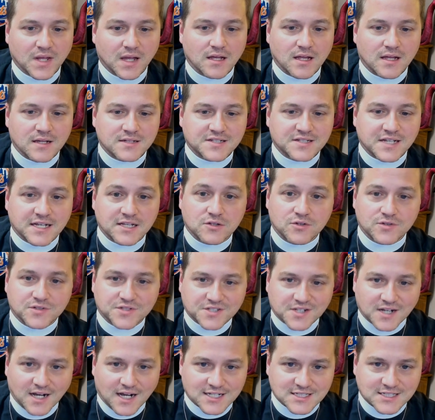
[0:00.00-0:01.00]
uh, St. Luke's
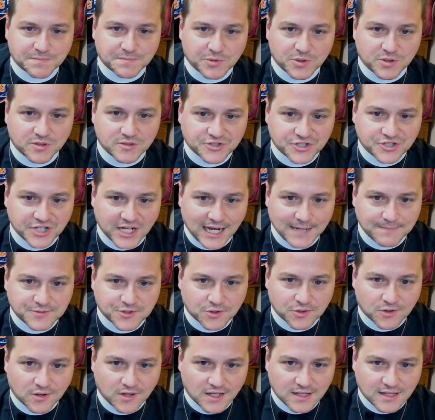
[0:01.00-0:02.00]
Gospel,
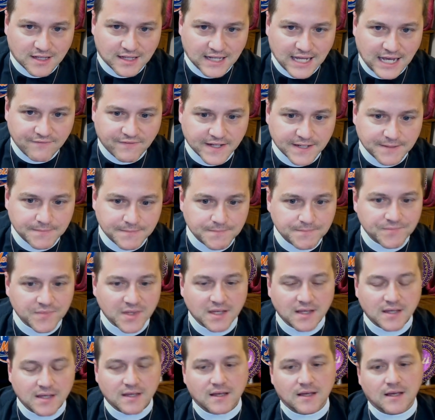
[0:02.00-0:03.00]
chapter 11.
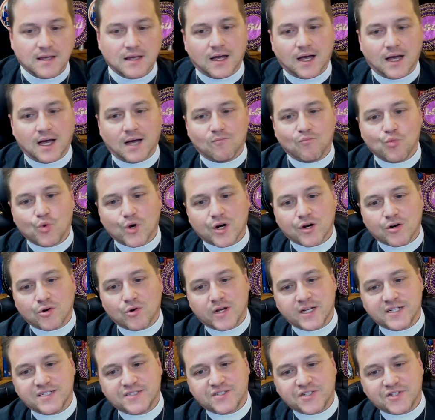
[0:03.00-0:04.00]
Um, we're
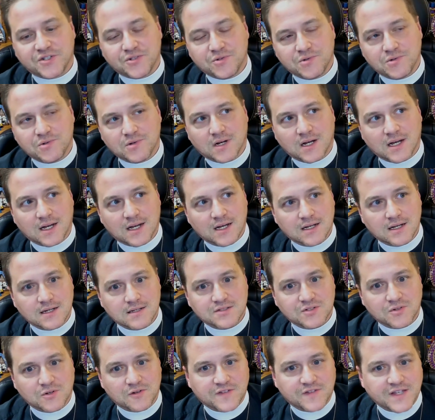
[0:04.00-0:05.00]
going to uh,
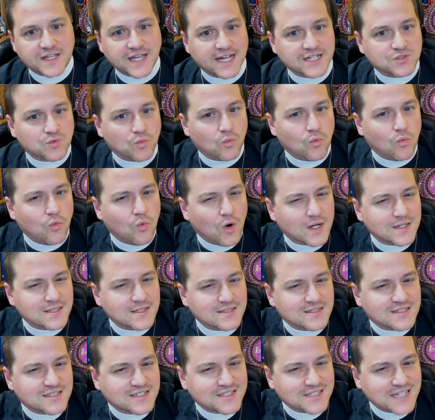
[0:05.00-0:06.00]
sort of catch one
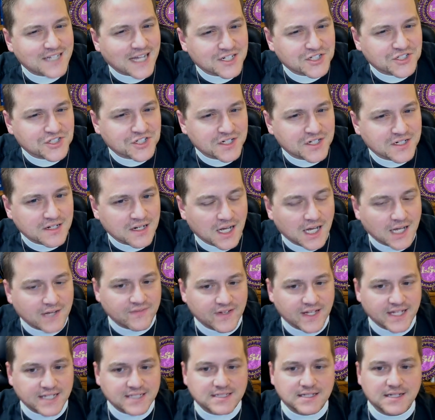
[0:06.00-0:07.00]
section of
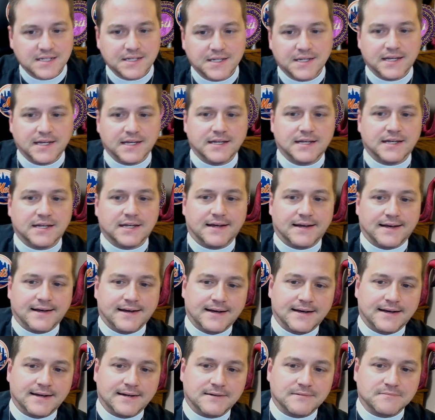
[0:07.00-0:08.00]
it
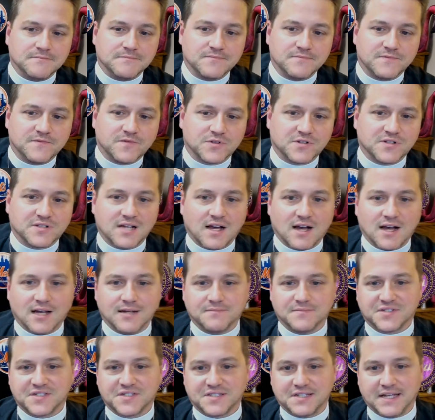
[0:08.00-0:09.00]
um, for
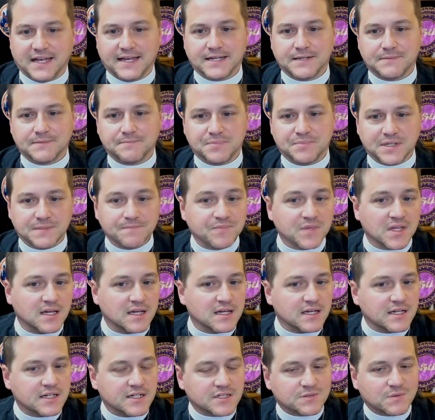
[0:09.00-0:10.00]
time's sake. But
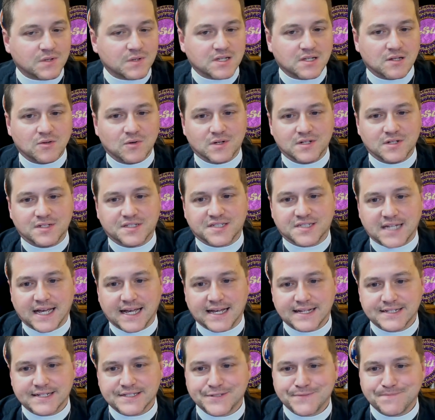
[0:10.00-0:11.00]
here's what the Lord
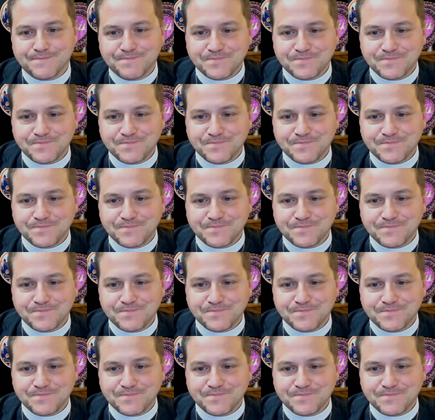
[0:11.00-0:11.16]
says